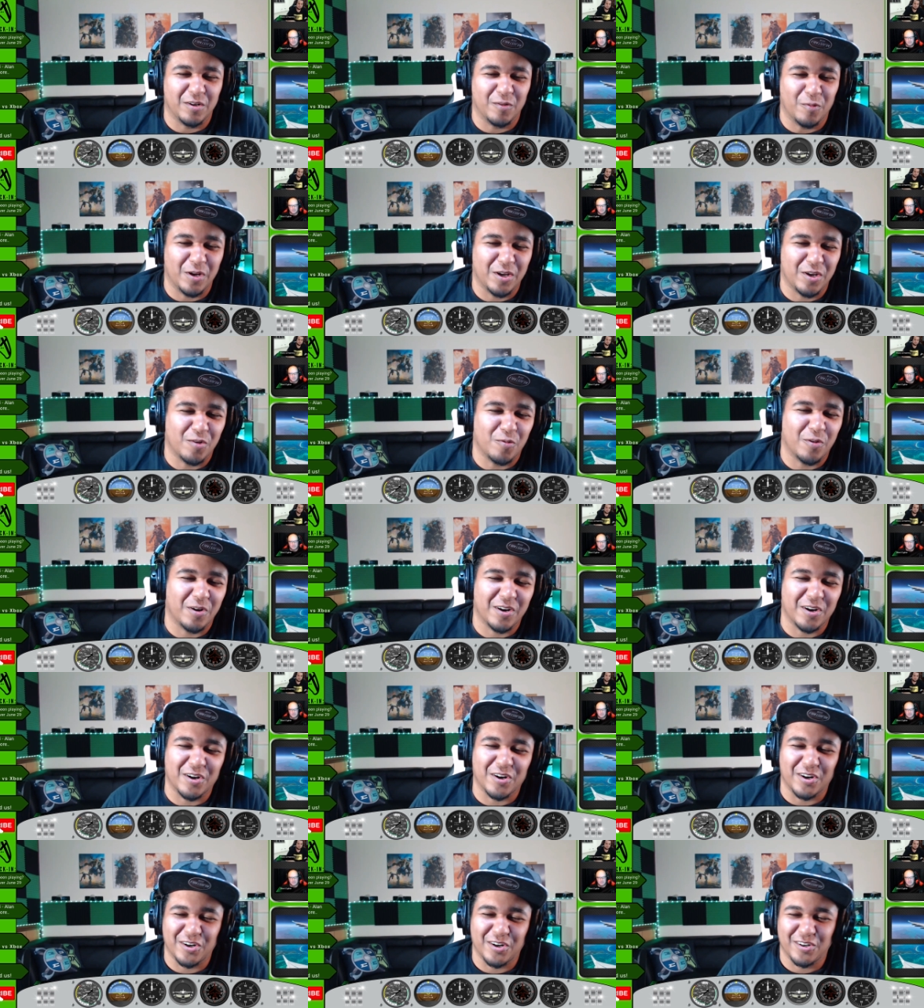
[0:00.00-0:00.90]

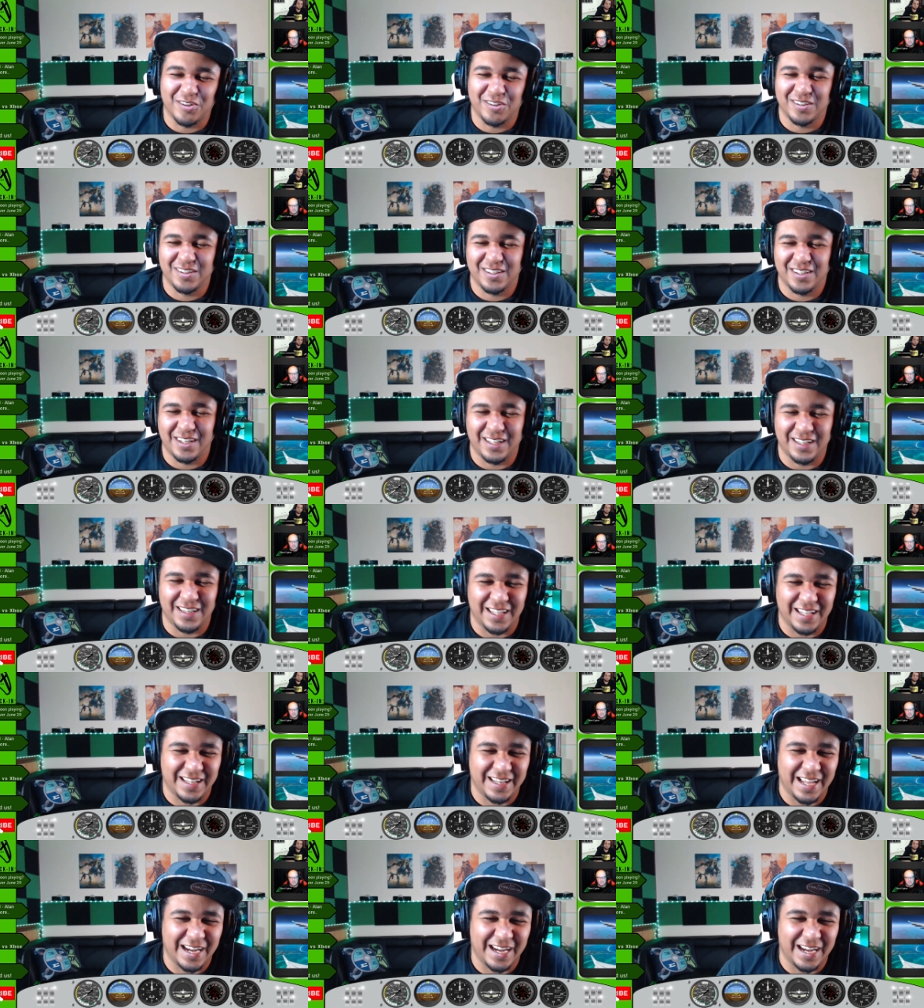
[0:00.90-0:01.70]
you, for example,